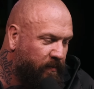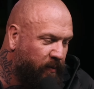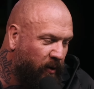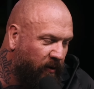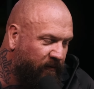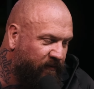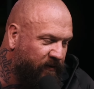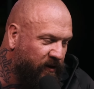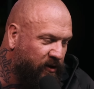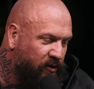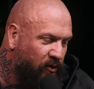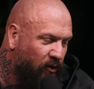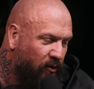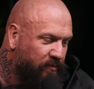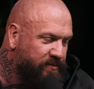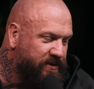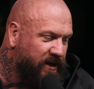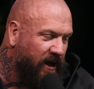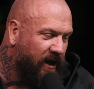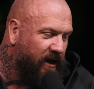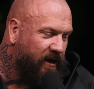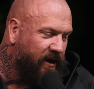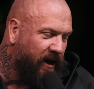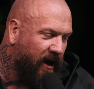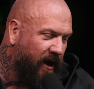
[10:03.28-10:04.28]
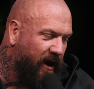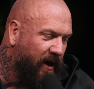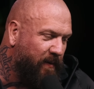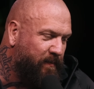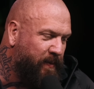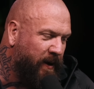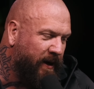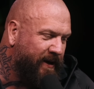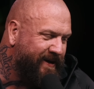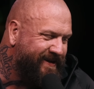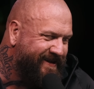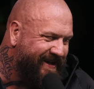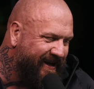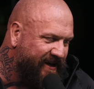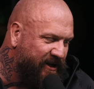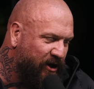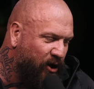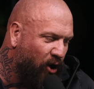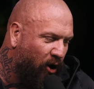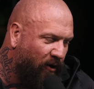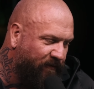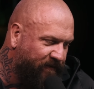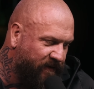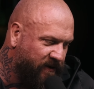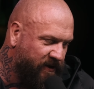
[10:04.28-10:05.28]
Puffy Combs, aka P.
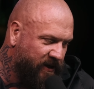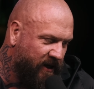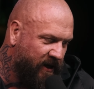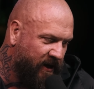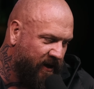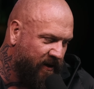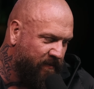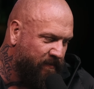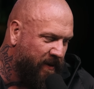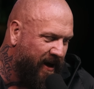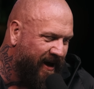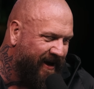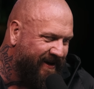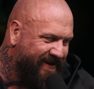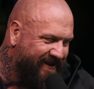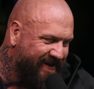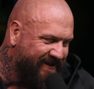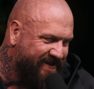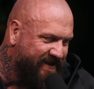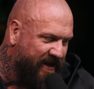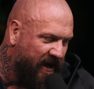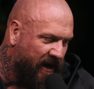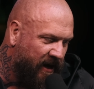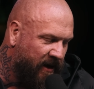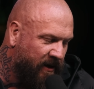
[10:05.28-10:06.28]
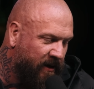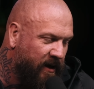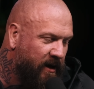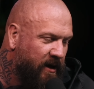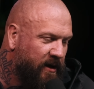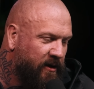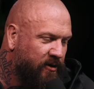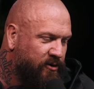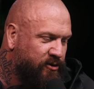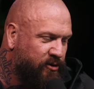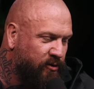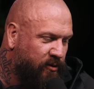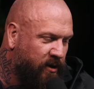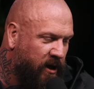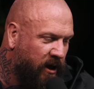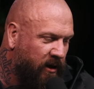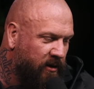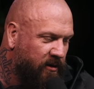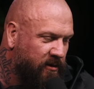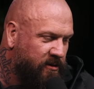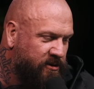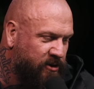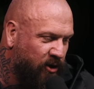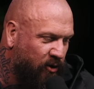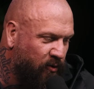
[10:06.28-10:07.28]
Diddy, offered to him and his gang to
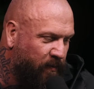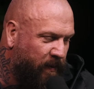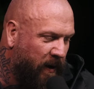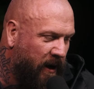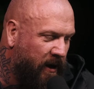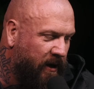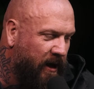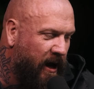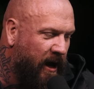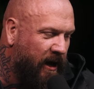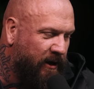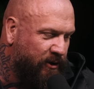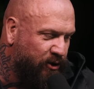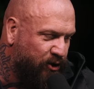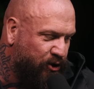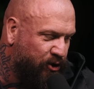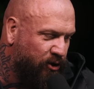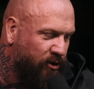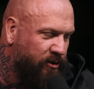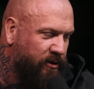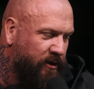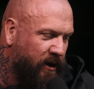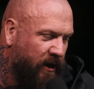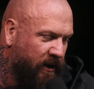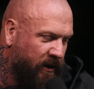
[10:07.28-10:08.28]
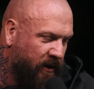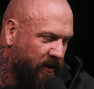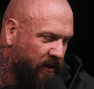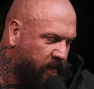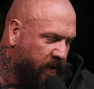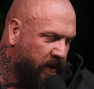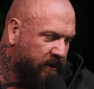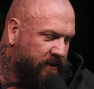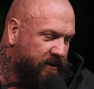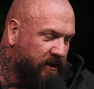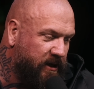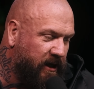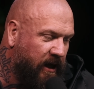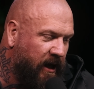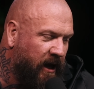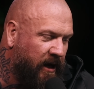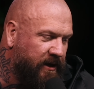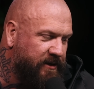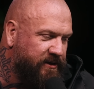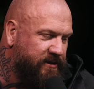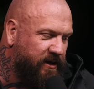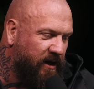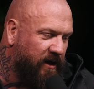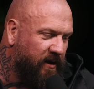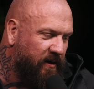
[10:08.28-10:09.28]
kill Tupac and Suge Knight. P. Diddy
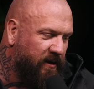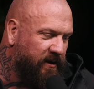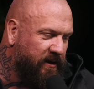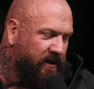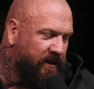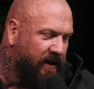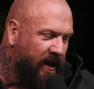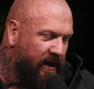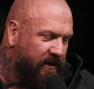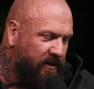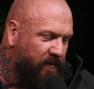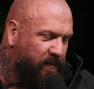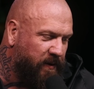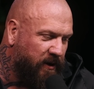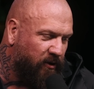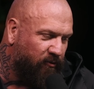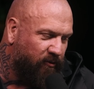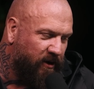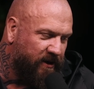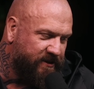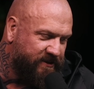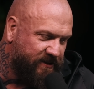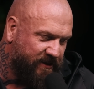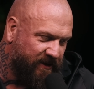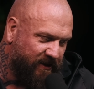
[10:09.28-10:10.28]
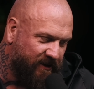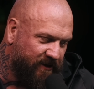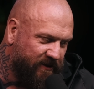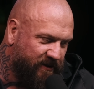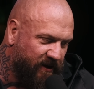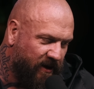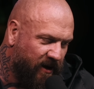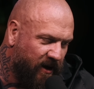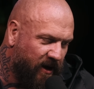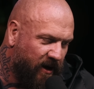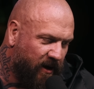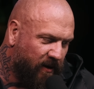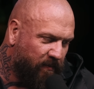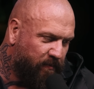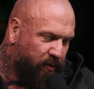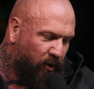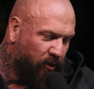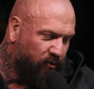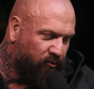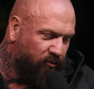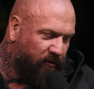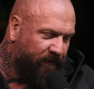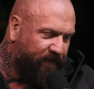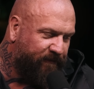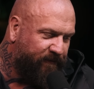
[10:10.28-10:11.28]
has yet to be arrested,
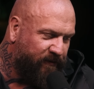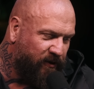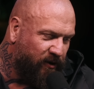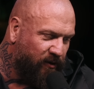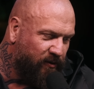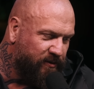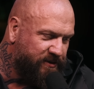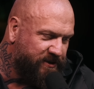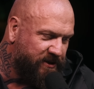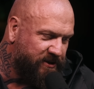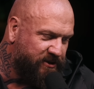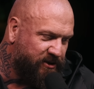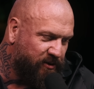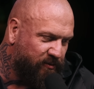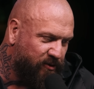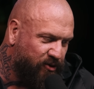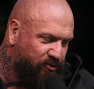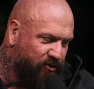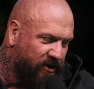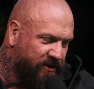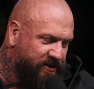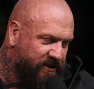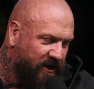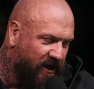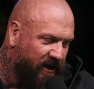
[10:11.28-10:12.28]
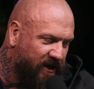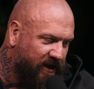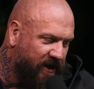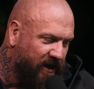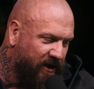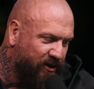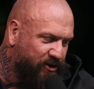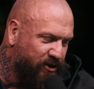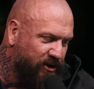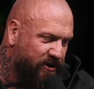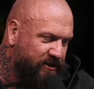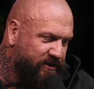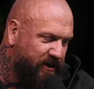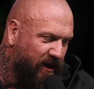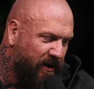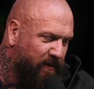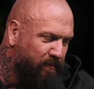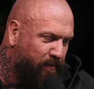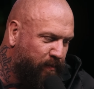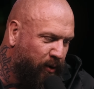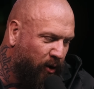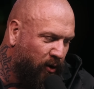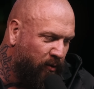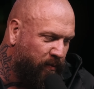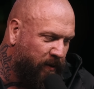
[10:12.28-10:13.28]
but refuses to address the allegations
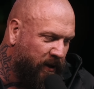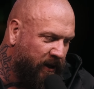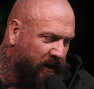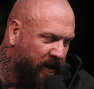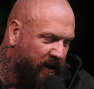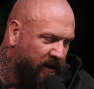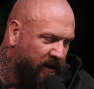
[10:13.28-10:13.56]
in public